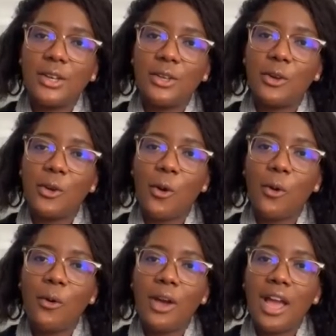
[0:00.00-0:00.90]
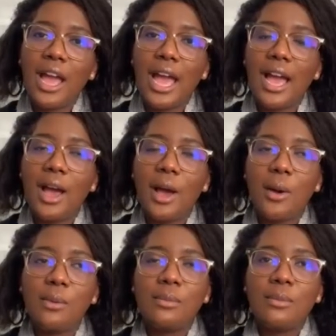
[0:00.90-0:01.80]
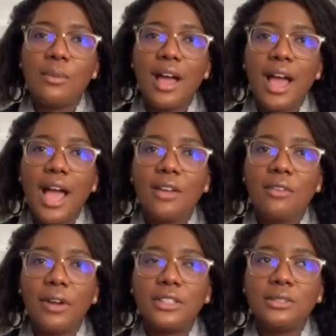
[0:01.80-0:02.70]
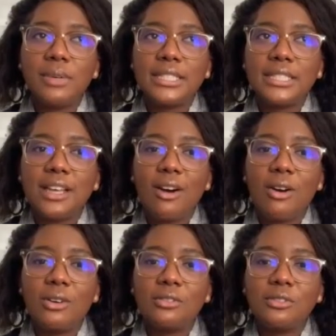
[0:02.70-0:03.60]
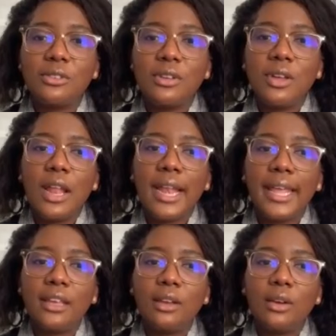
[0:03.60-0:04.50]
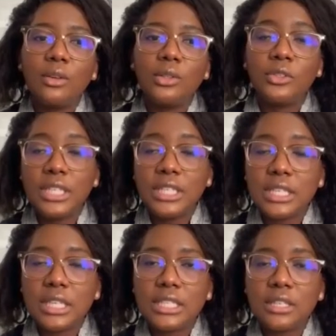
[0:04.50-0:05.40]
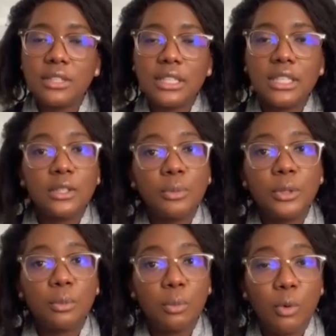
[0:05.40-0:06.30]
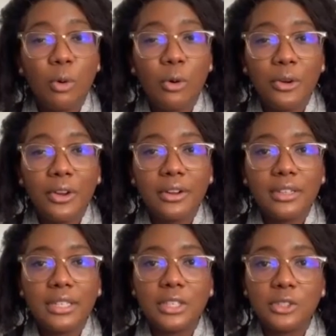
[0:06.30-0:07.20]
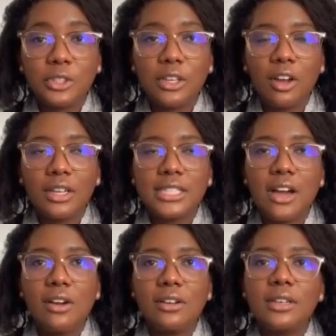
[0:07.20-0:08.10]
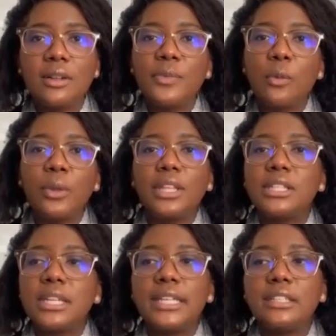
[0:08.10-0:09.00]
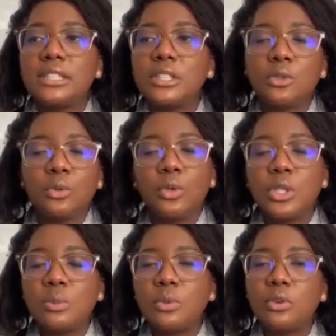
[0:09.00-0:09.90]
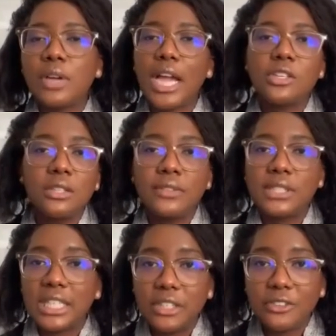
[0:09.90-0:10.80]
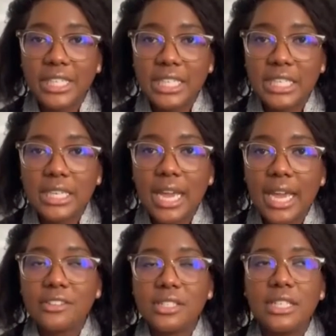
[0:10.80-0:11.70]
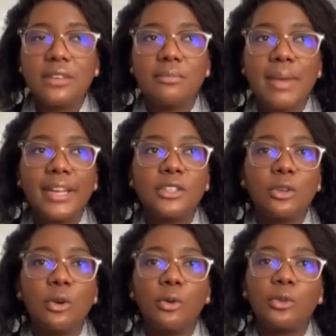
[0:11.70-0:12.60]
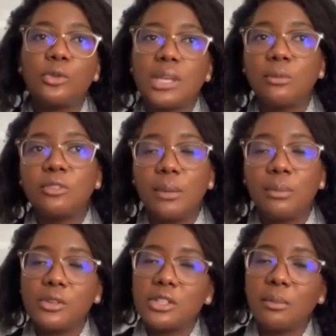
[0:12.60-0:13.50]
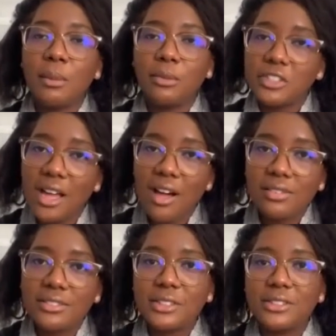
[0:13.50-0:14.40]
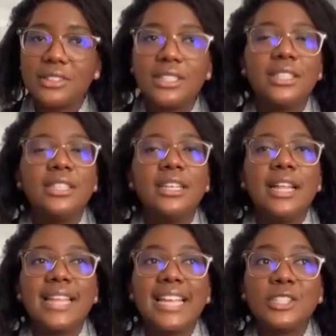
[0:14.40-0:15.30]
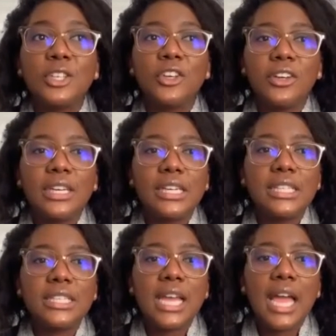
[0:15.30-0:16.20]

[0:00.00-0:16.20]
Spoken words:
You know, I find myself like reading definitely a little bit more like during lockdown, whether it's like listening to an audiobook or actually physically reading. I actually managed to go through some of my books on my bookshelf, so that's good.